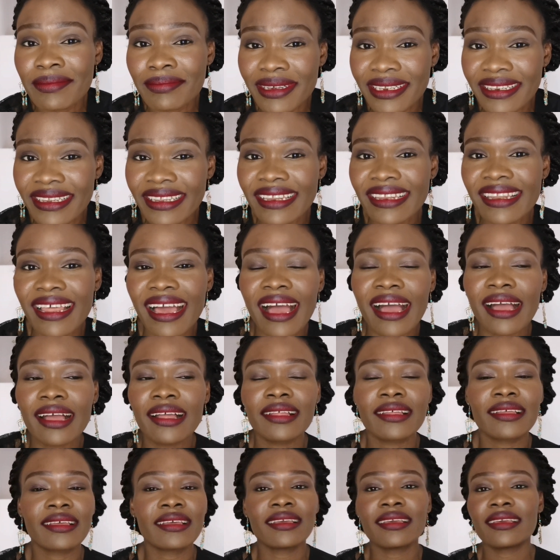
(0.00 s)
in Manila,
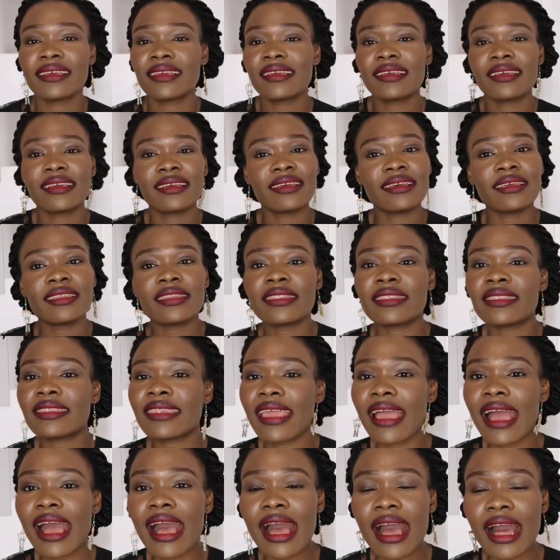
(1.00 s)

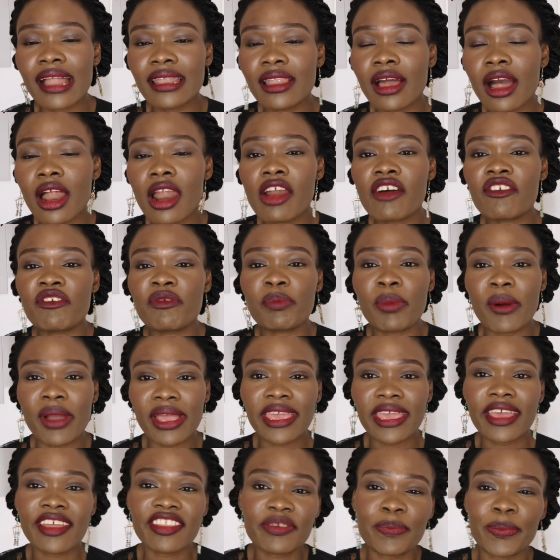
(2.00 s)
there are a lot of
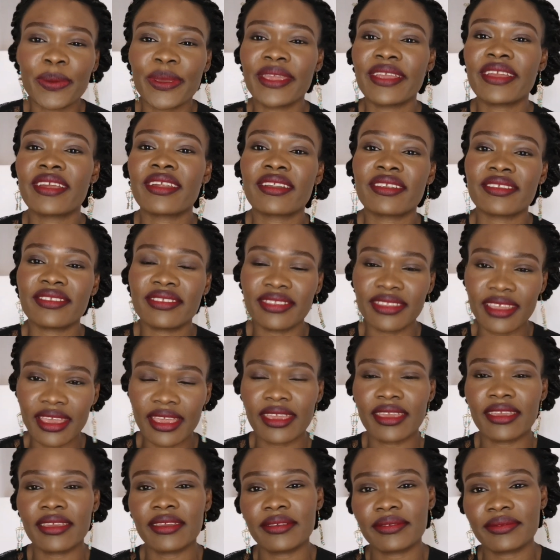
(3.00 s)
pocket pickers
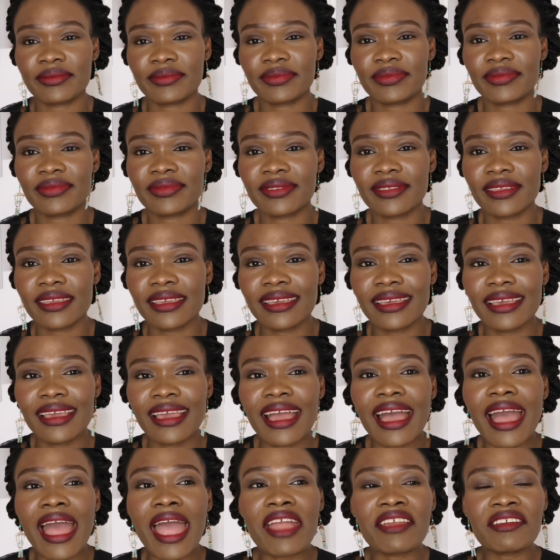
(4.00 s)
there.
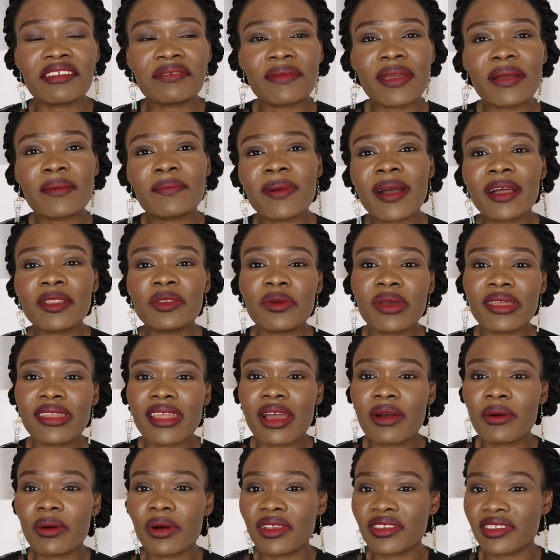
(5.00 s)
I remembered when
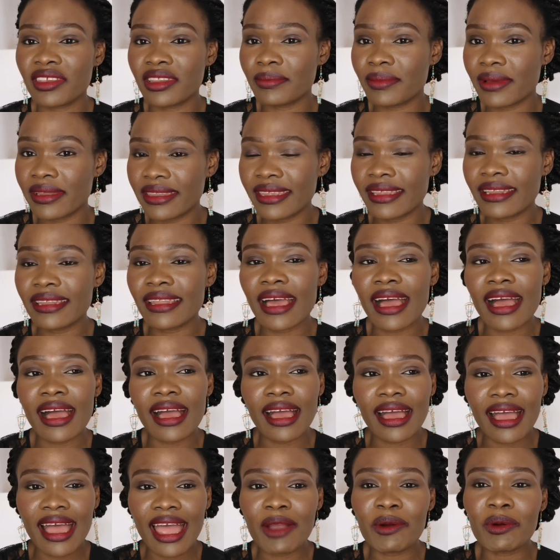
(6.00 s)
I was in
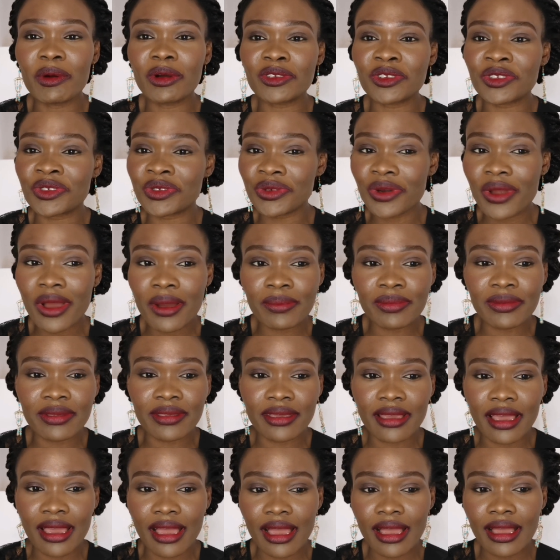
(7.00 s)
Manila, I was robbed.
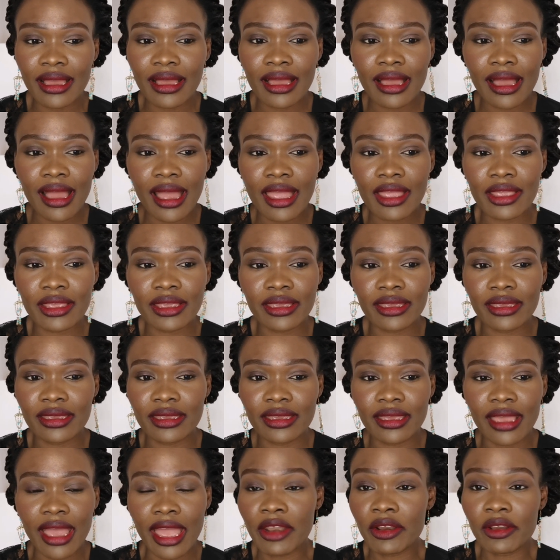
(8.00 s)

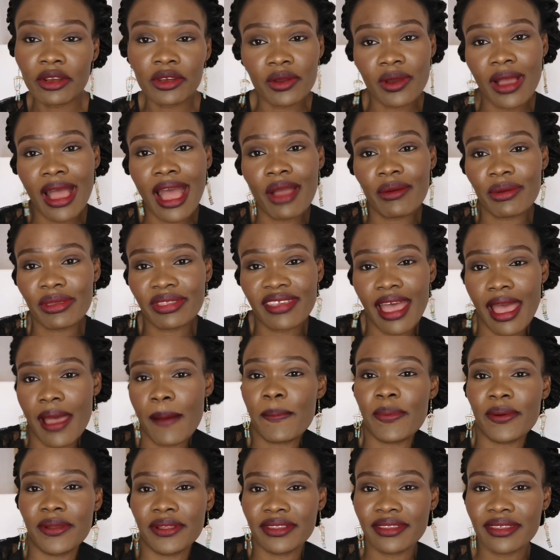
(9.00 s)
I don't know how it
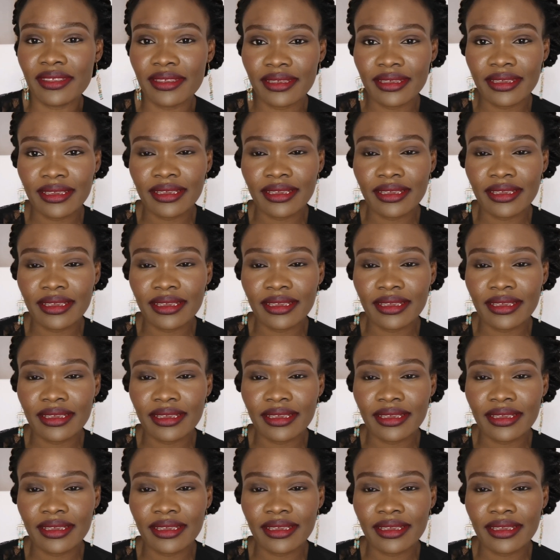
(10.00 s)
happened.